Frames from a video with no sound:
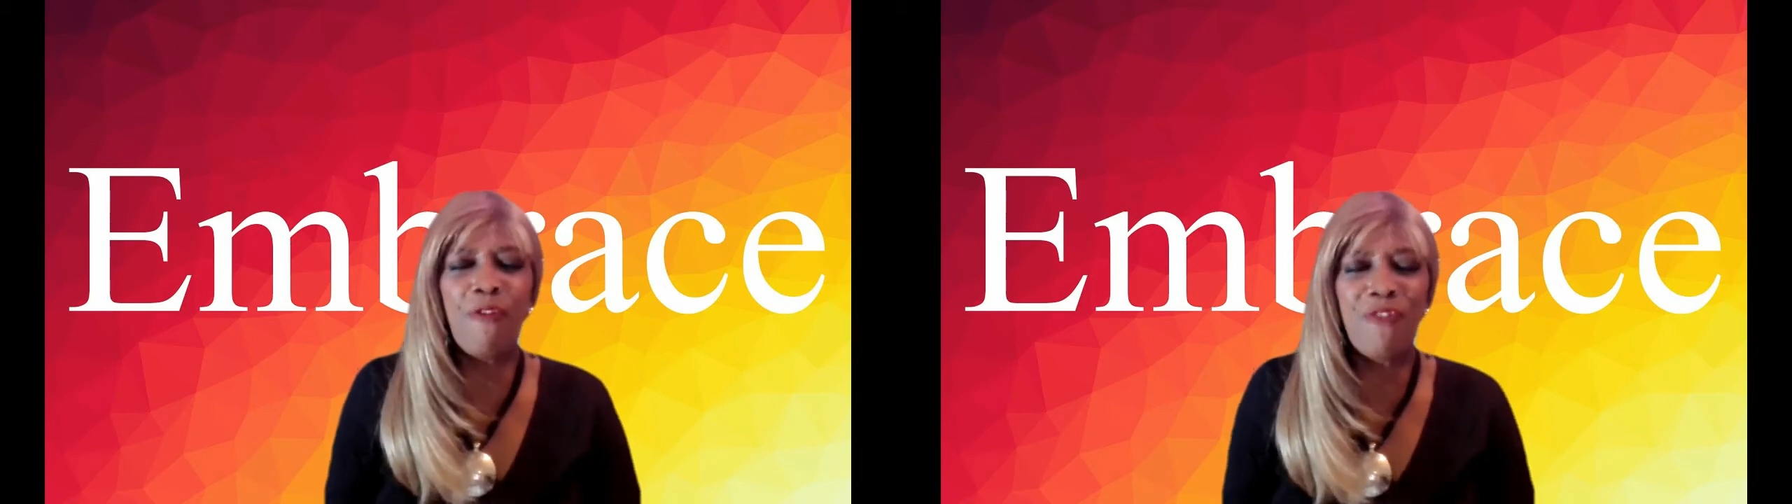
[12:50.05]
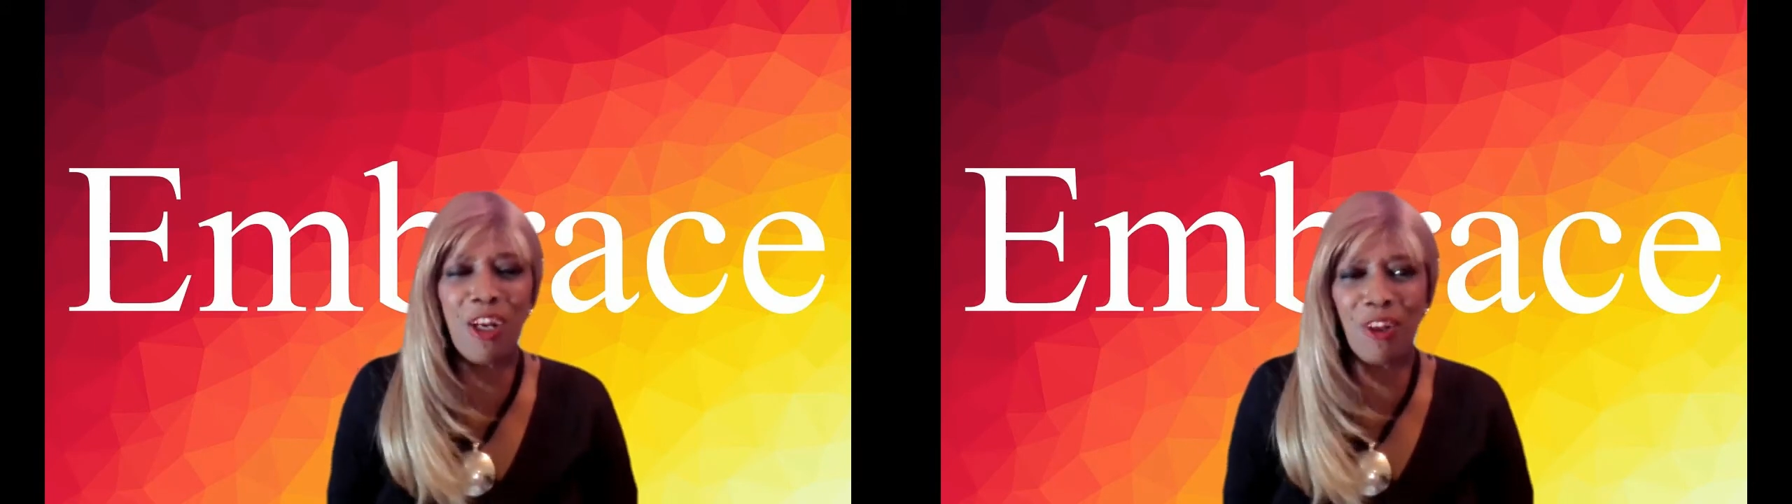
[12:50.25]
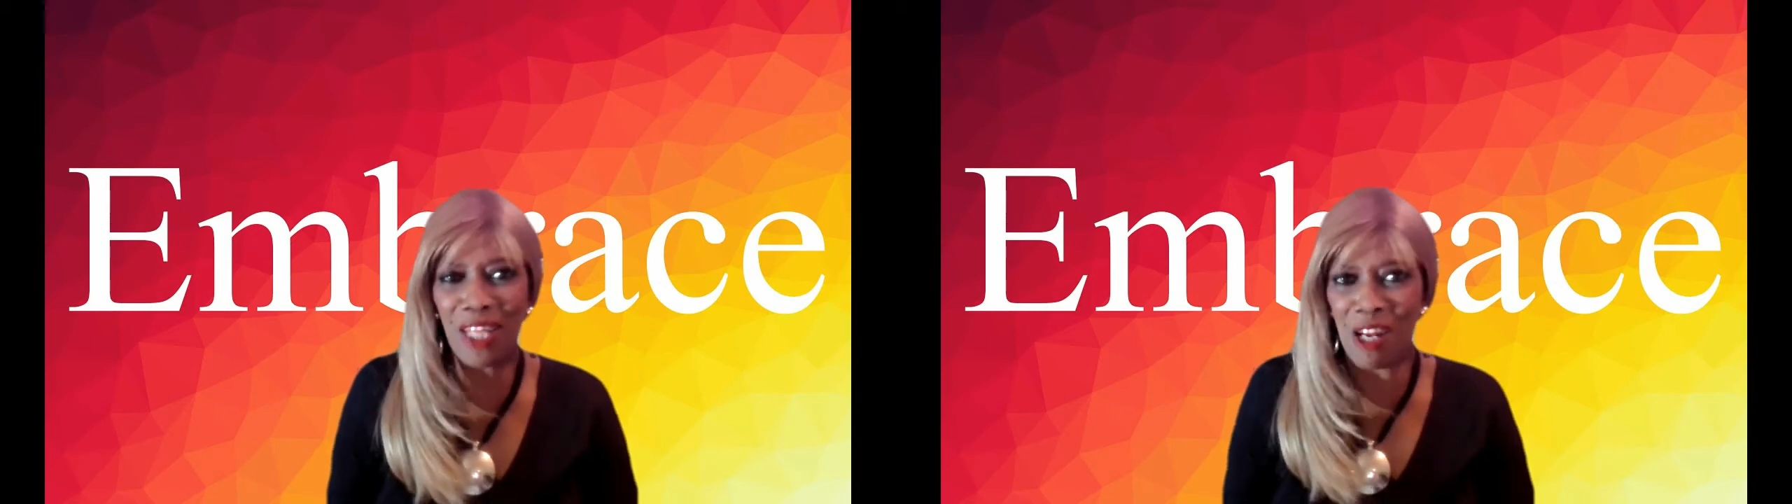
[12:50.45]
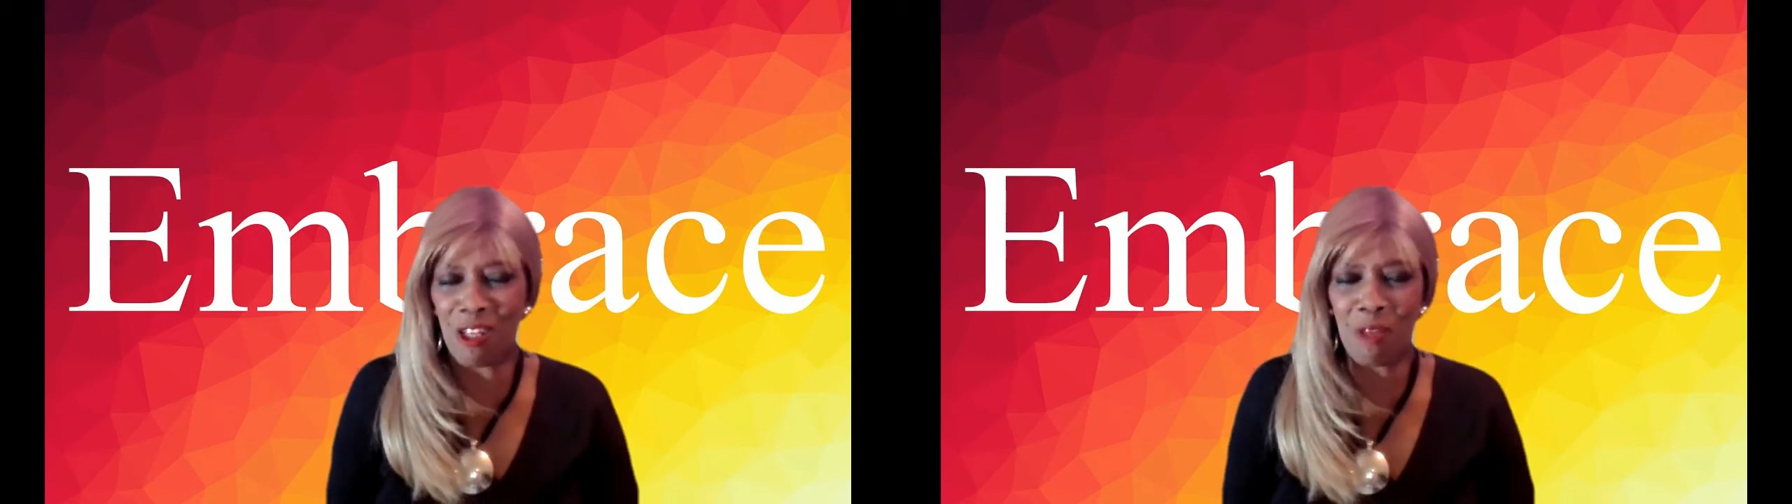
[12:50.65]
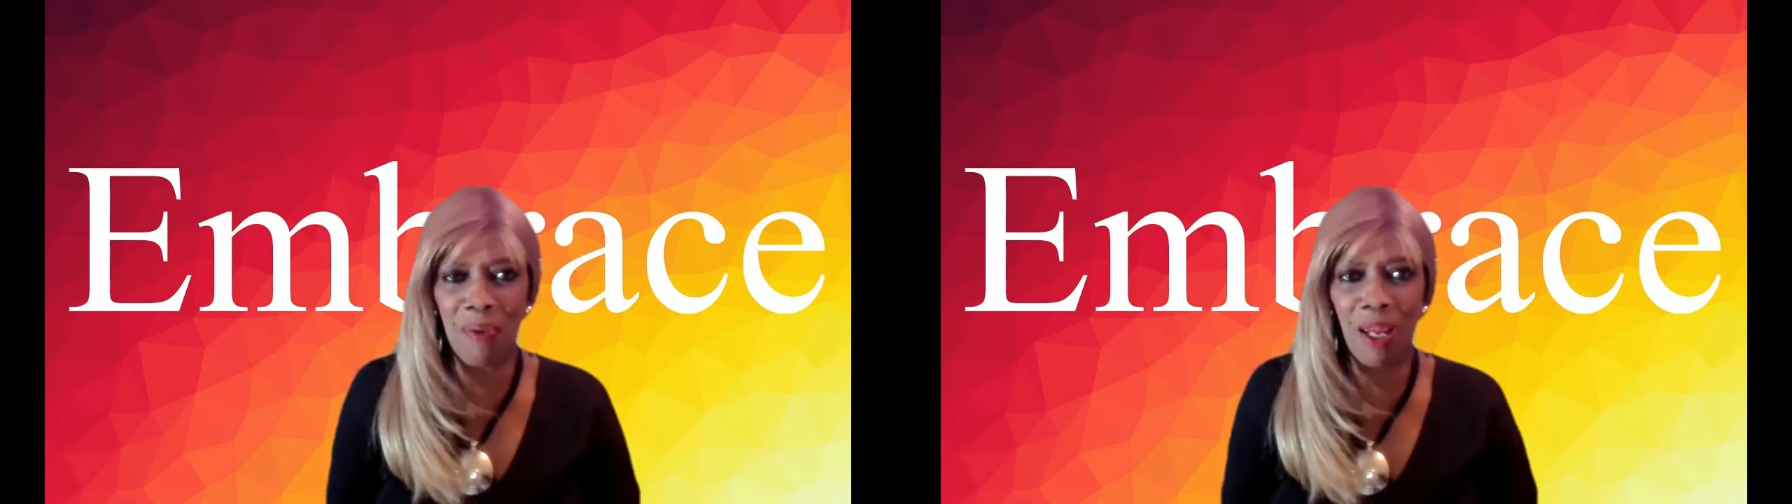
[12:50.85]
you feel
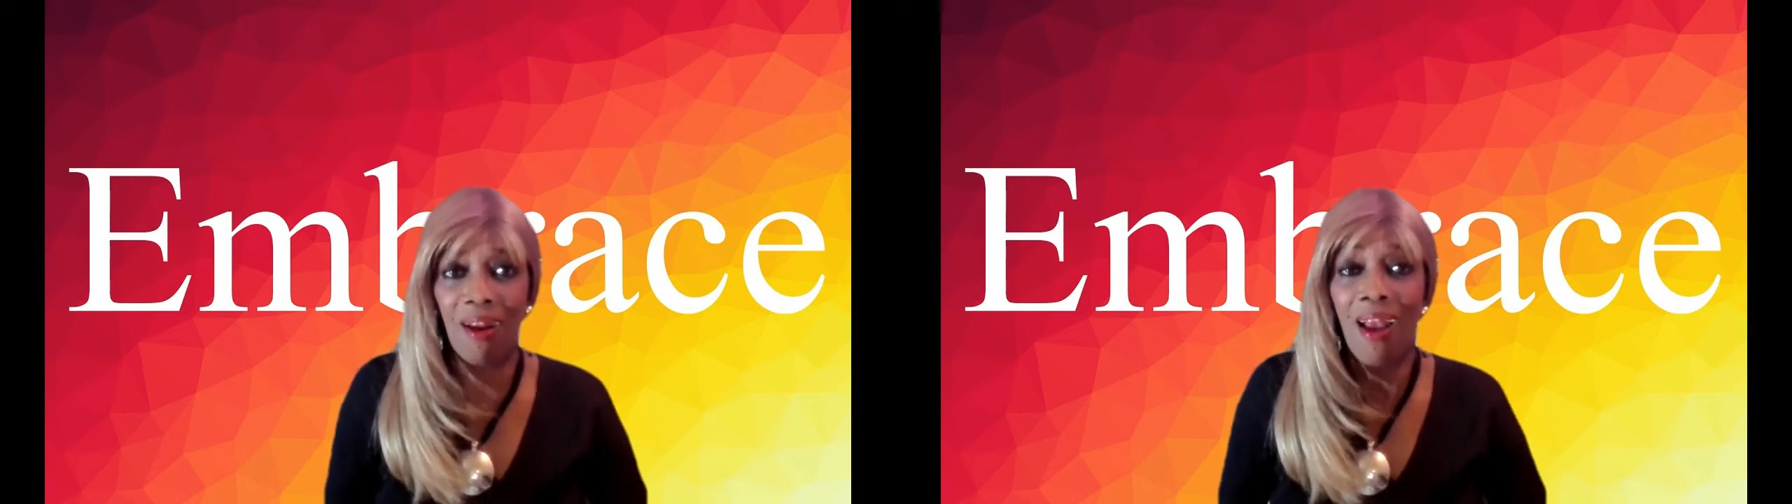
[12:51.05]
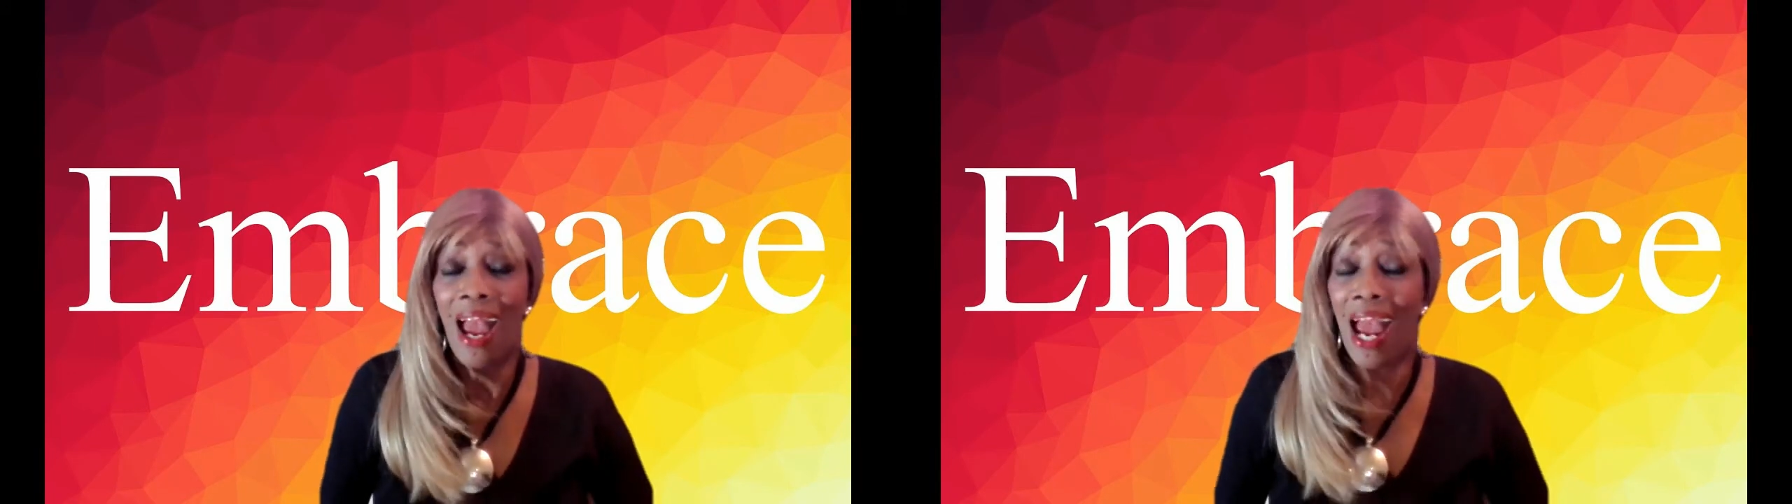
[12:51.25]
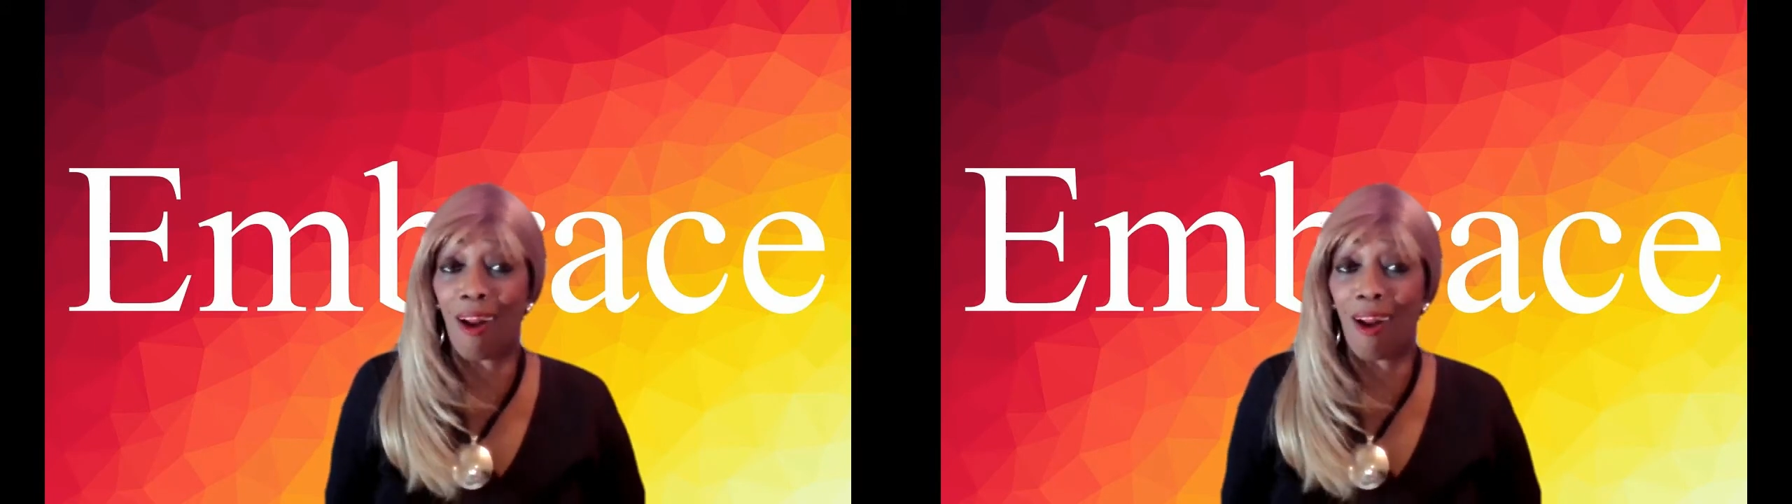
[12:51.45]
their spirit.